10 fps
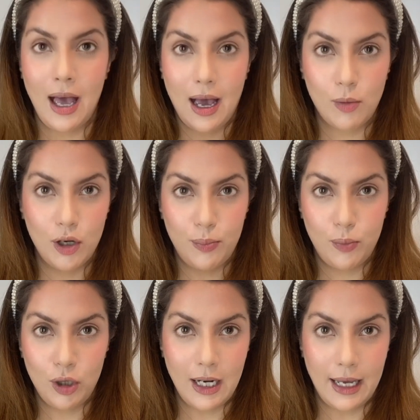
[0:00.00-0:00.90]
I'm gonna
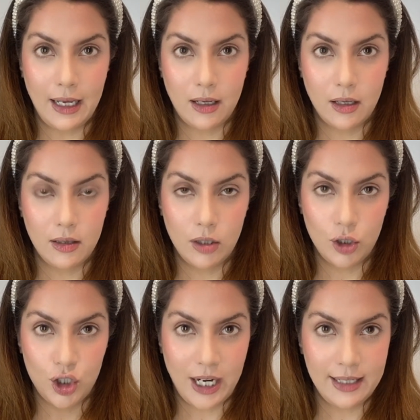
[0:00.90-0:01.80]
put like the
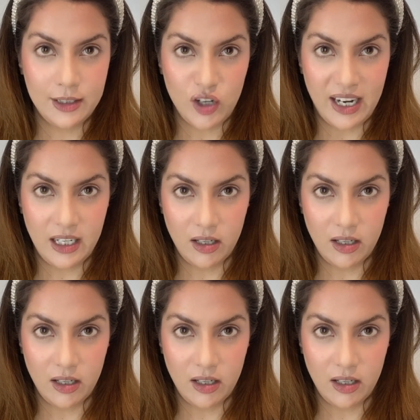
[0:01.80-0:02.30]
shades right here